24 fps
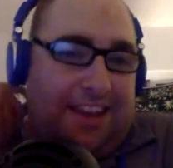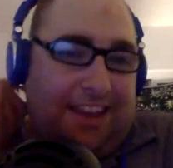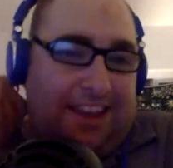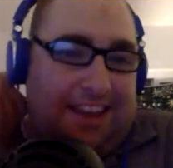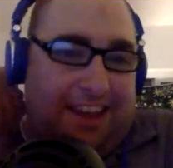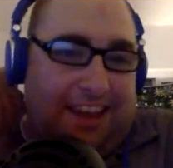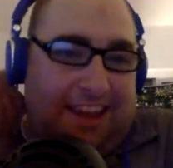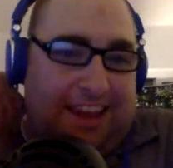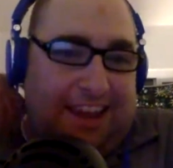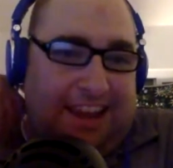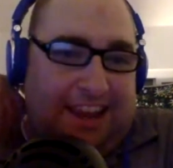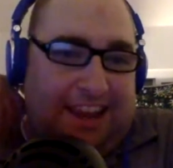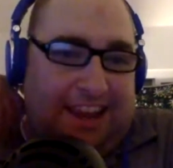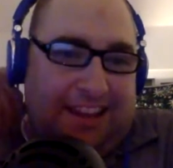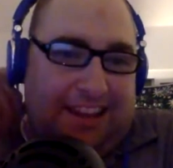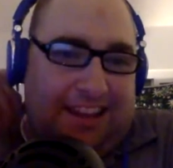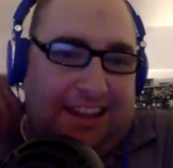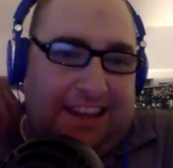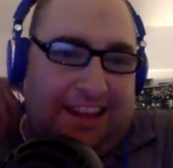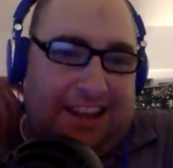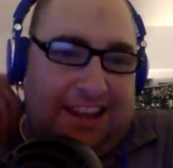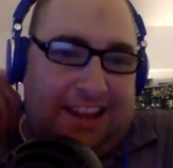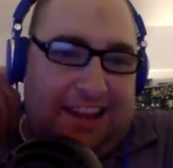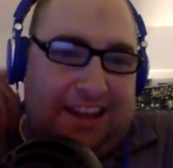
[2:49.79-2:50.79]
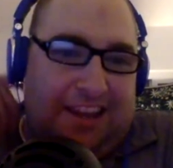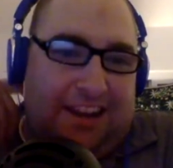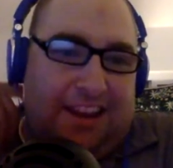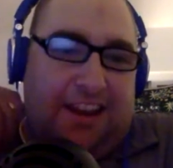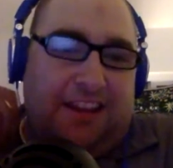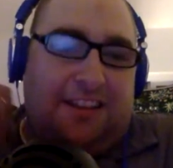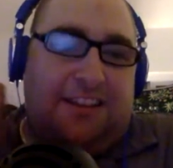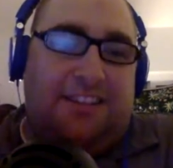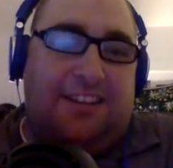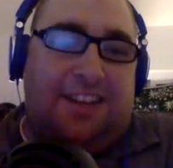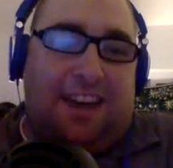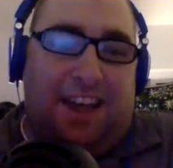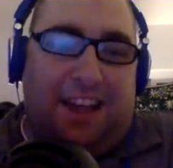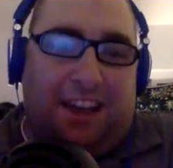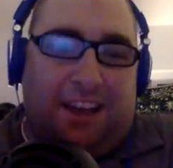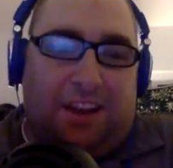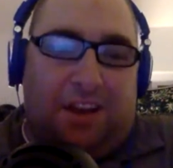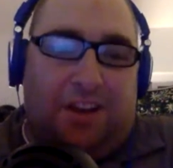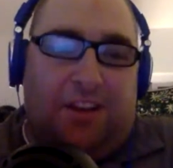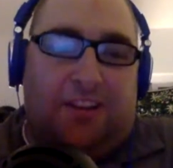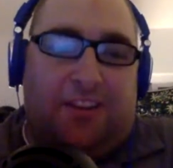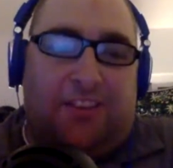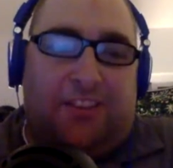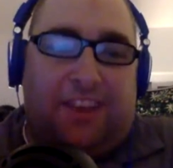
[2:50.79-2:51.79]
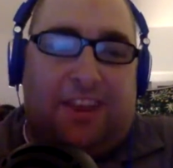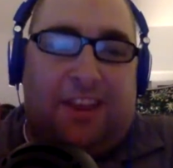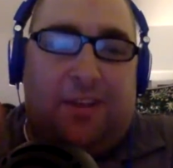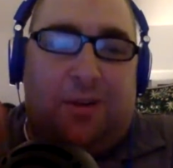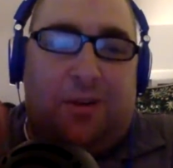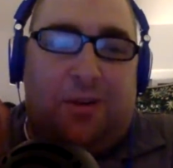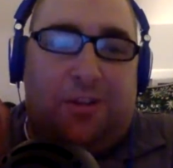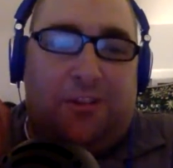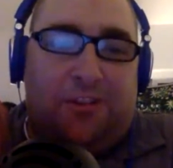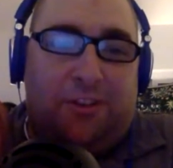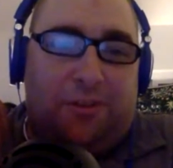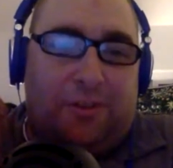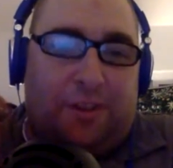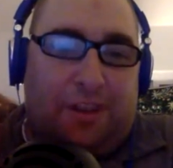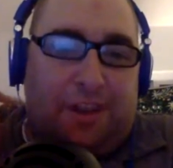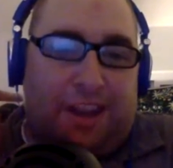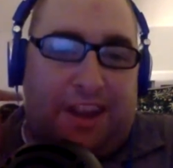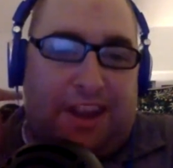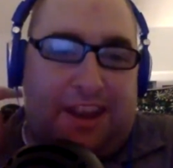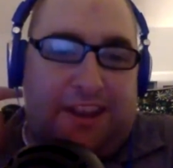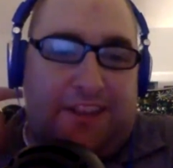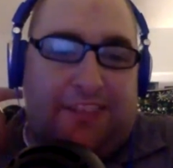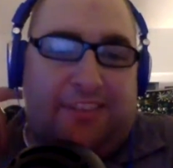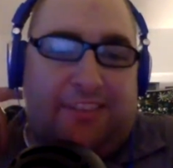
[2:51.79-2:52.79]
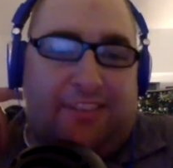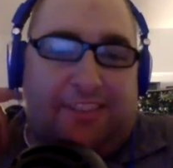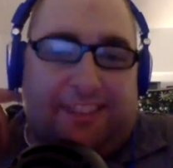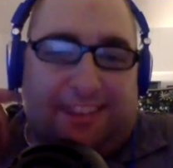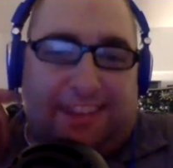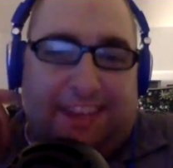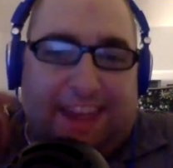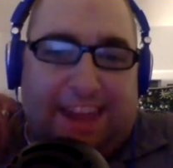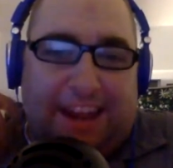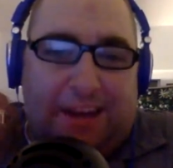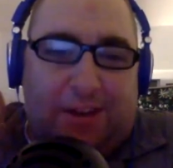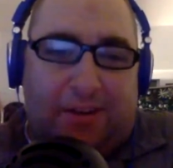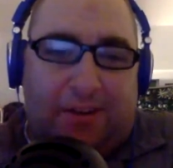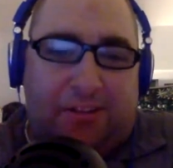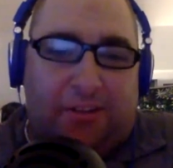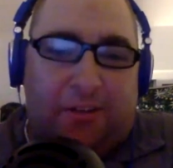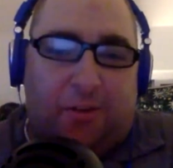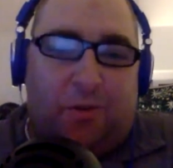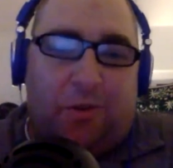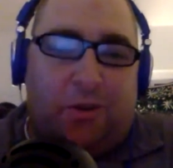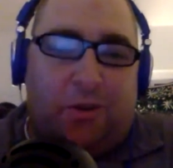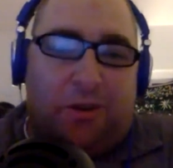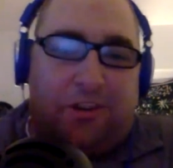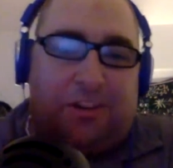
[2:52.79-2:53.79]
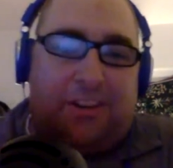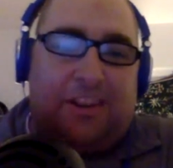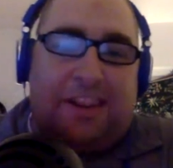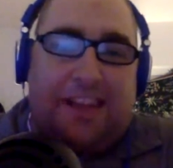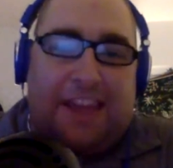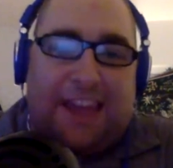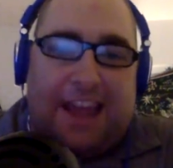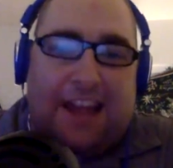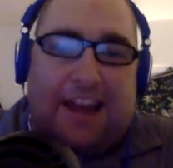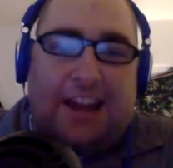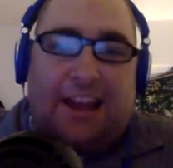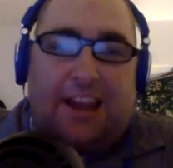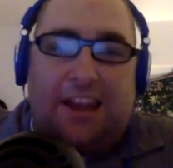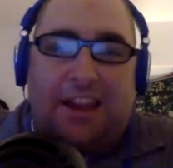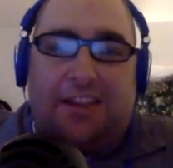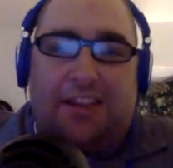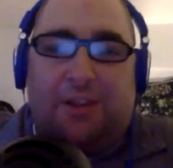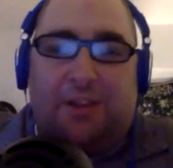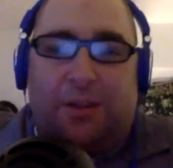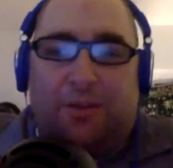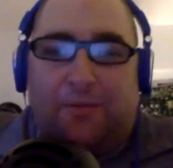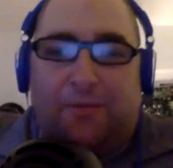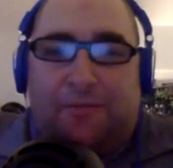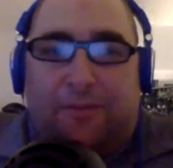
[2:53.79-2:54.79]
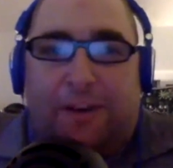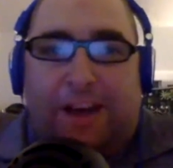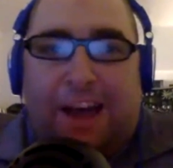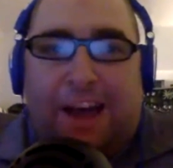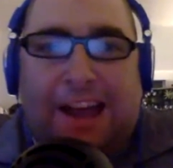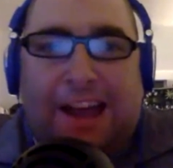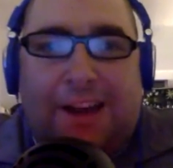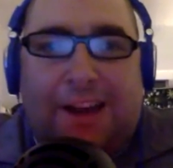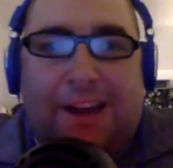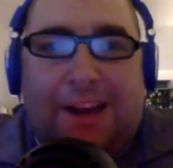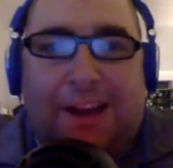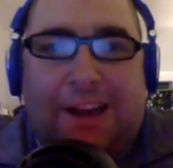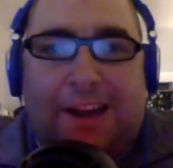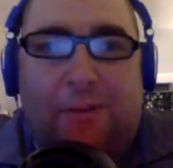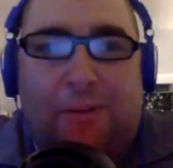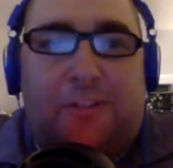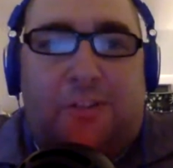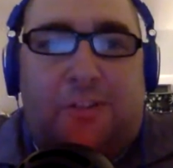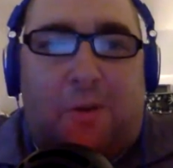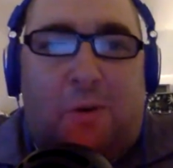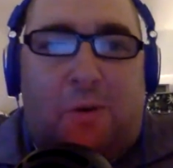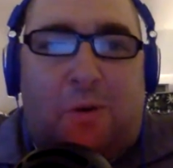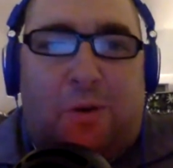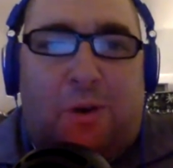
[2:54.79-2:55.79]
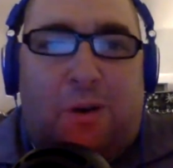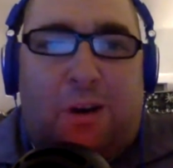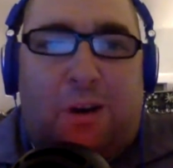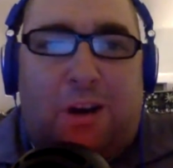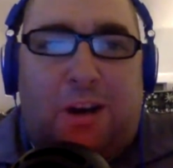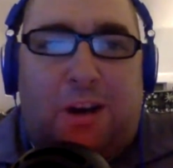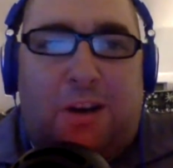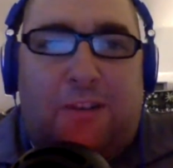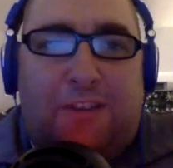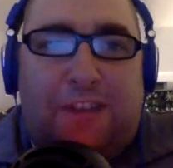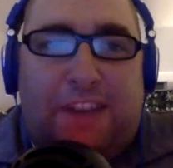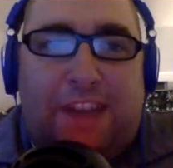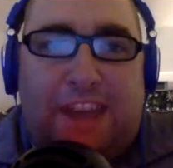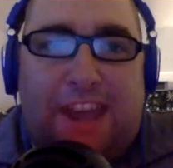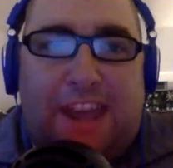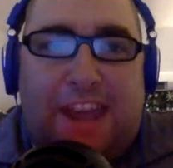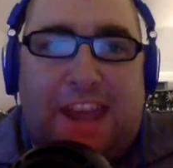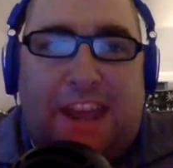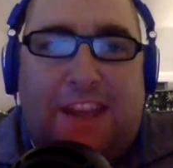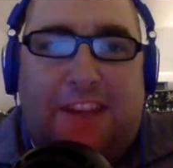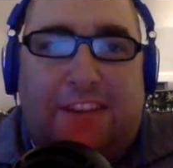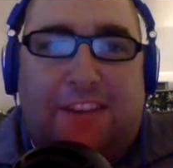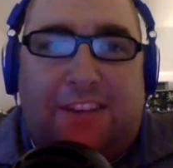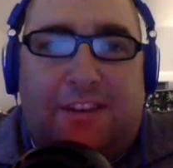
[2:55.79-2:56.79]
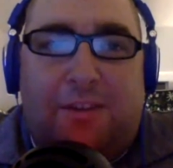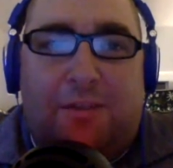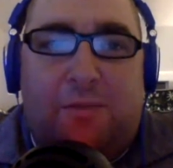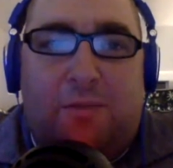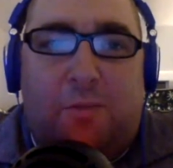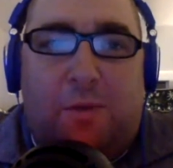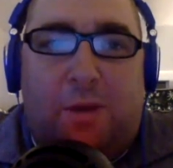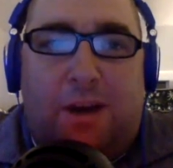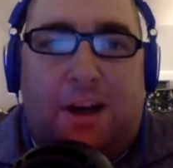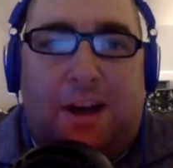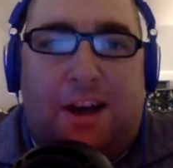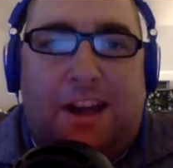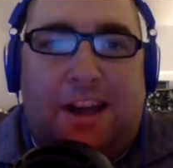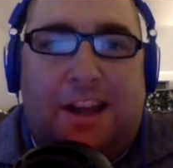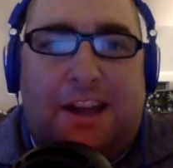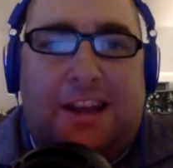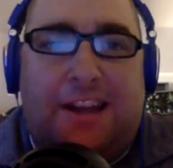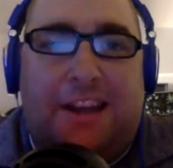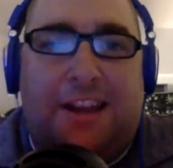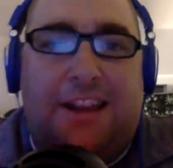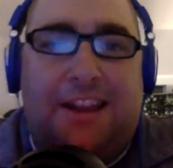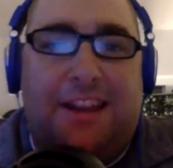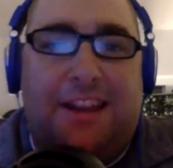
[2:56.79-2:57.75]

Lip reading: And then Duggar singles to right. Slater scores, and that is your final score of 8-1.